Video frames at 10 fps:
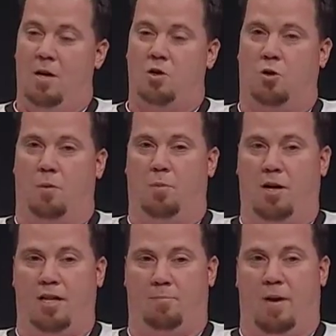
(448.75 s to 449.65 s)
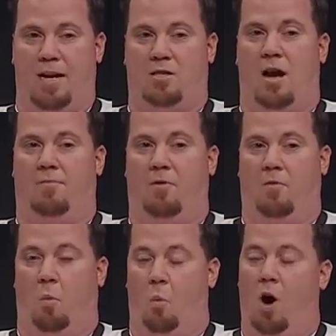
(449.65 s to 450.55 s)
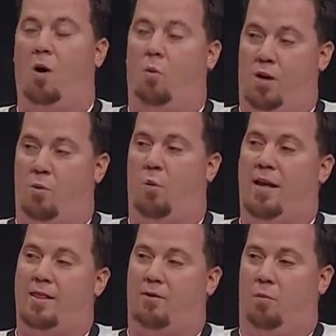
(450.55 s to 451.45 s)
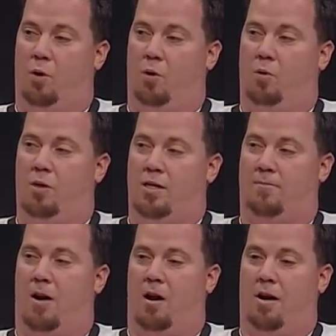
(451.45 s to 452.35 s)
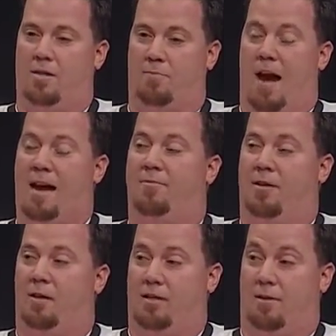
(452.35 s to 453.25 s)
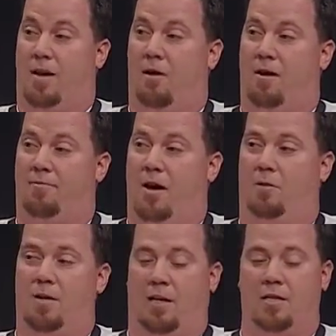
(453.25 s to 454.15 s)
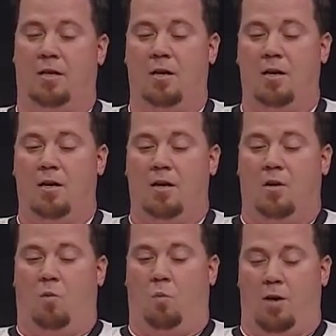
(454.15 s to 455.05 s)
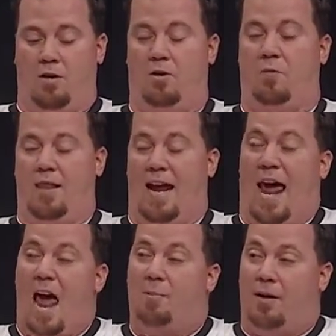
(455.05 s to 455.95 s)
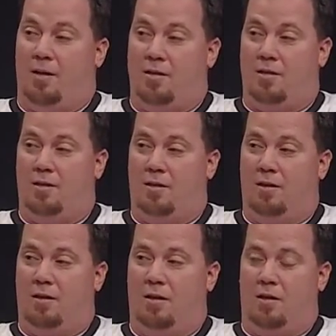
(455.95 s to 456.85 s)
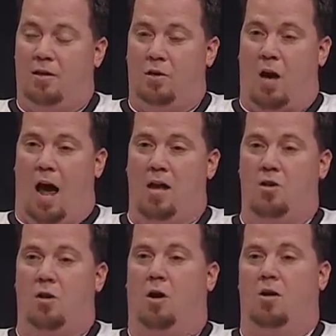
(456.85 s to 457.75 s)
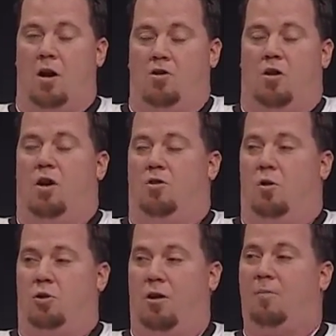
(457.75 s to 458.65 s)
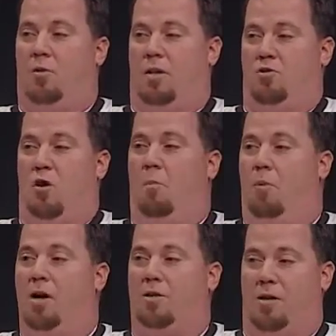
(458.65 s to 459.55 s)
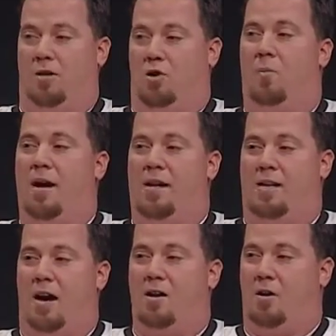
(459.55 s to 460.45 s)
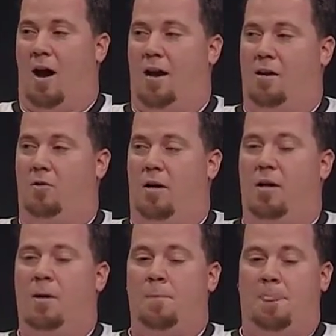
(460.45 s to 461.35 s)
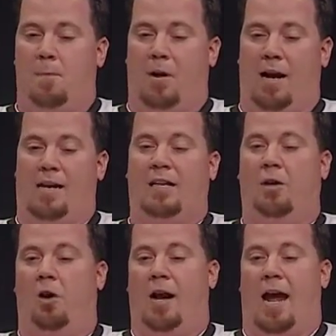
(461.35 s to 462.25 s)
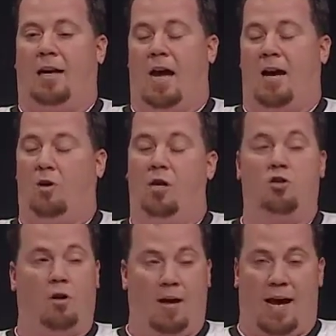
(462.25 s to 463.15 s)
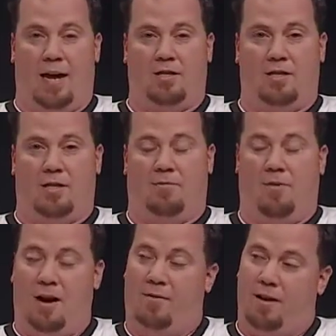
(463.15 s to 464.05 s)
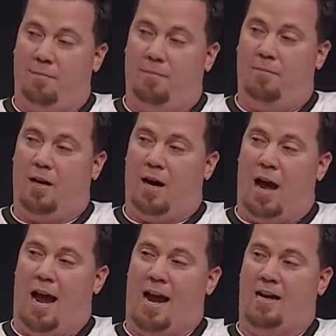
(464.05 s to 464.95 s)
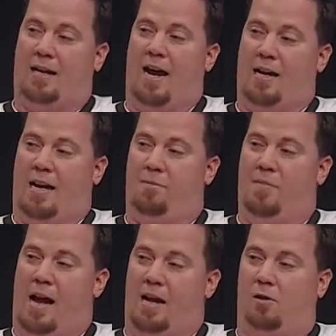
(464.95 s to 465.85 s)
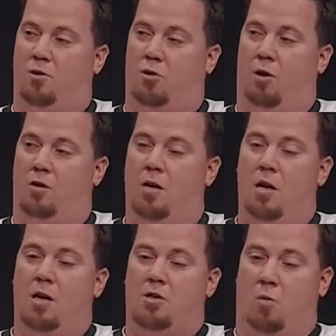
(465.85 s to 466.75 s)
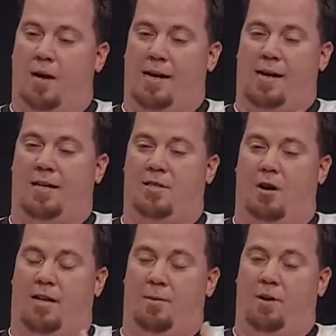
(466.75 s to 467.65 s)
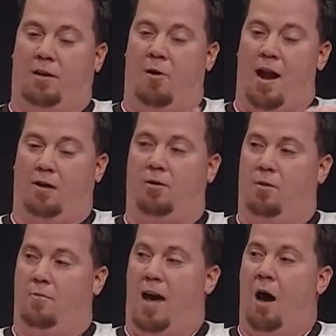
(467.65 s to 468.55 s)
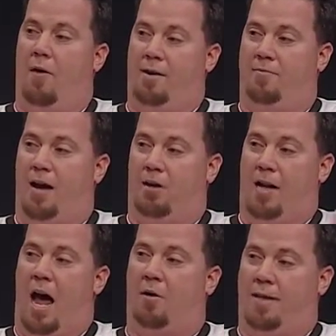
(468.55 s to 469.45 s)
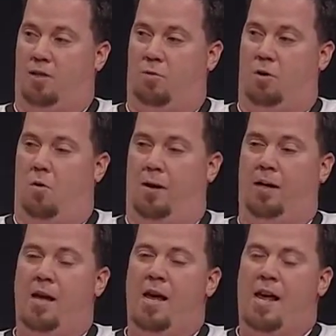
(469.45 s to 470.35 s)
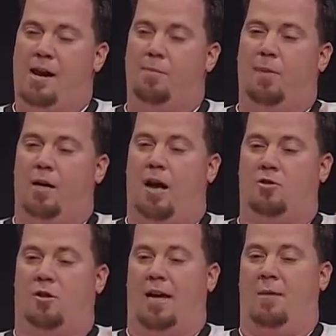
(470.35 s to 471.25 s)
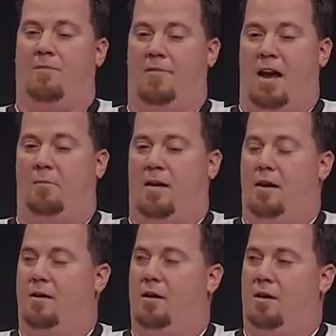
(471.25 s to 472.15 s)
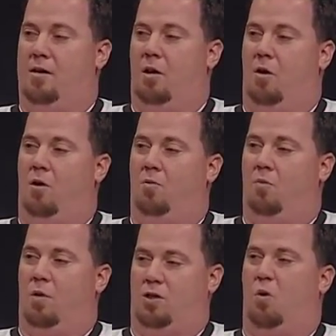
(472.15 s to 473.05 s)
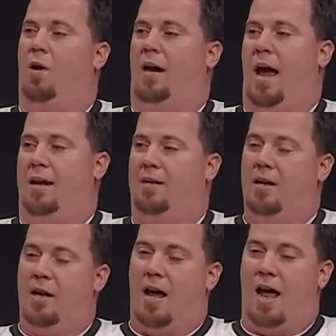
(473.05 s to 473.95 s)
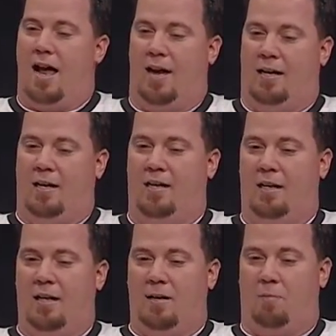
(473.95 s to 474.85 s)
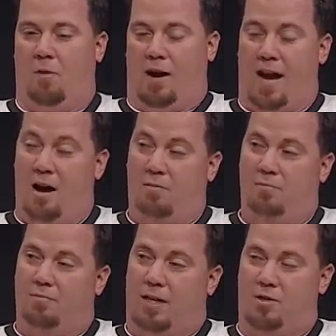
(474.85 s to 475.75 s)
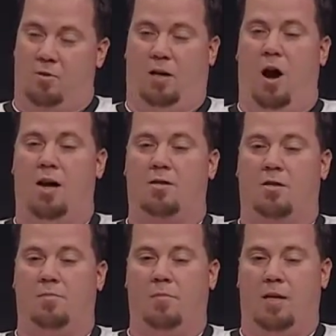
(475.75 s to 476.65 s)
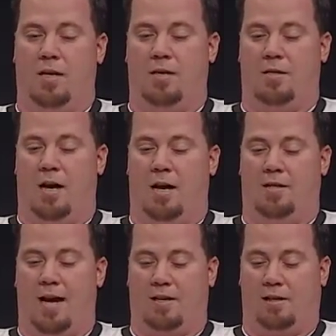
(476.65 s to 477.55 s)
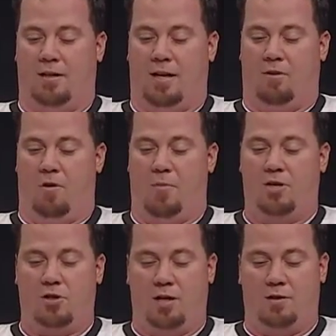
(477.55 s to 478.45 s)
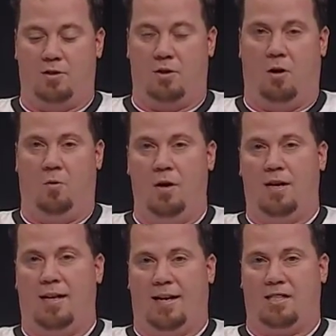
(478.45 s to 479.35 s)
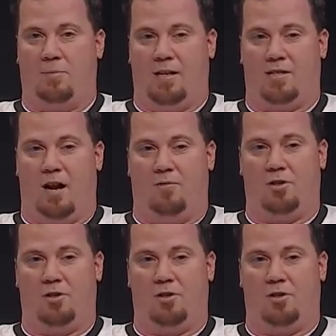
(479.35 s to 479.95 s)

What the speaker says: So the book is based off of what we went through as far as my feelings of how I felt, because when that happens, there's no script to it. There's no book to it. There's nobody to tell you how to do it. But I did learn I couldn't show my actions in front of him. I had to kind of keep them behind closed doors. So why did I start keeping a chronicle of how I felt and how things were going? But it also kept family, what's going on. But right now, he's doing awesome. He's technically in remission, so he gets to be the star of his